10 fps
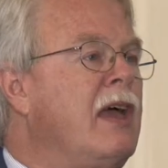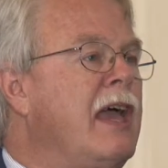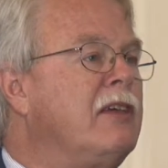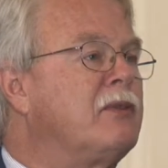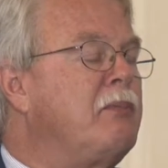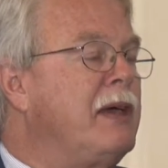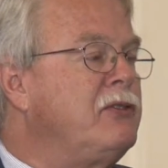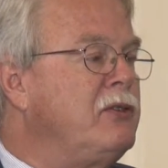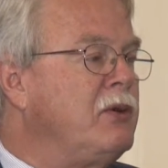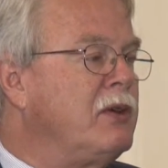As
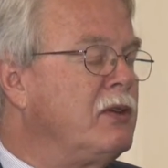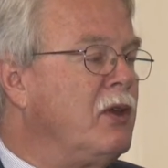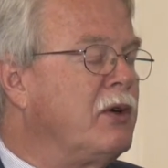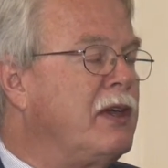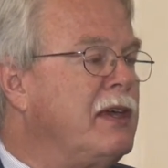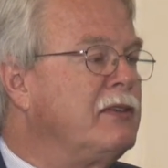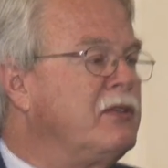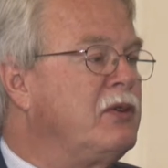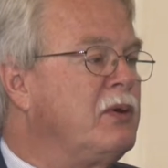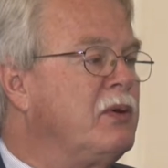best you can look
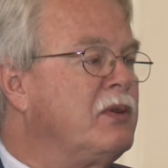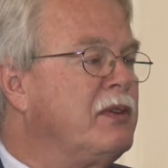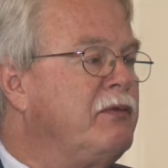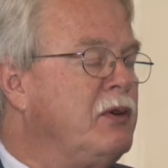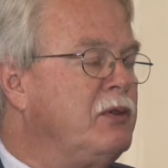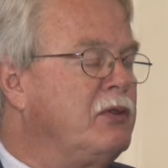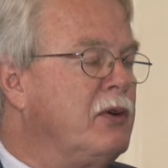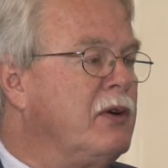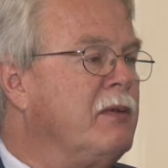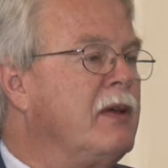into the
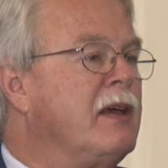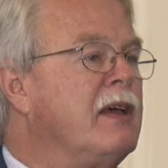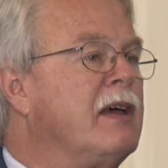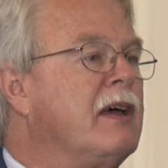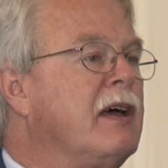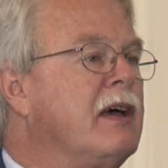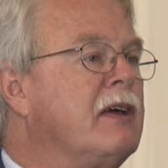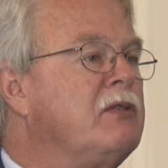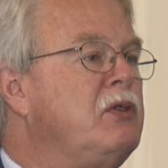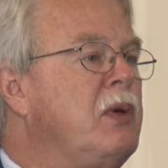future,
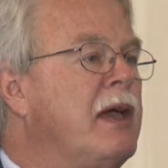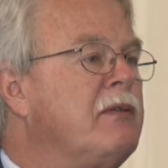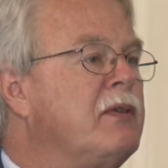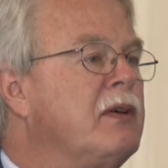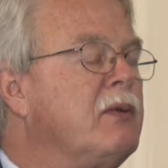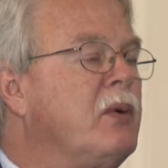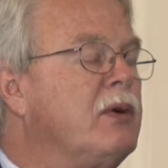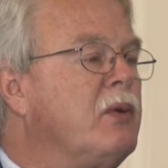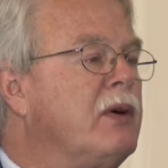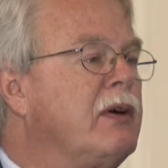uh, do you have
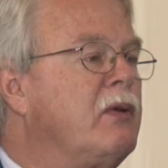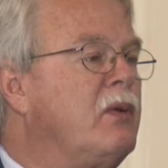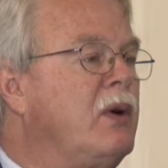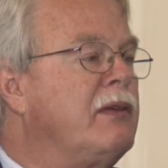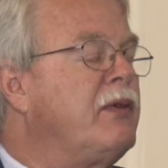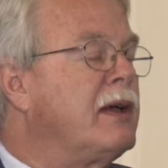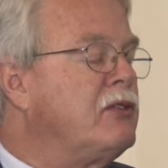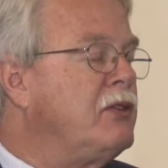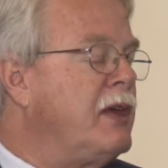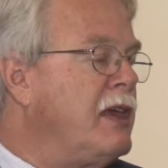what what
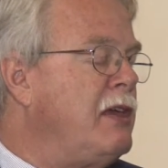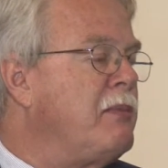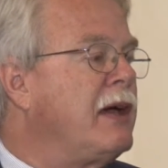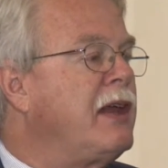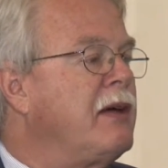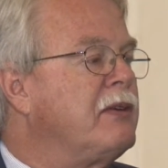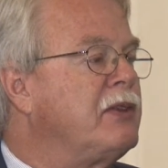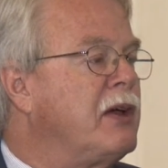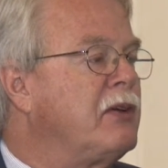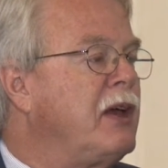effect do you think he might have
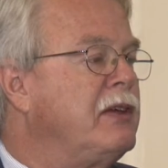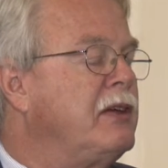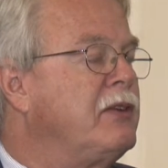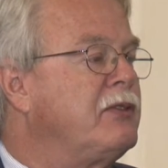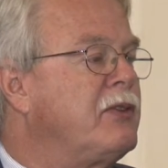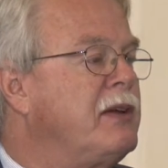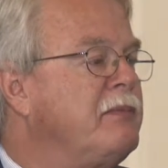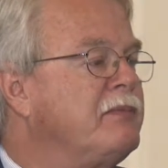on the airline industry?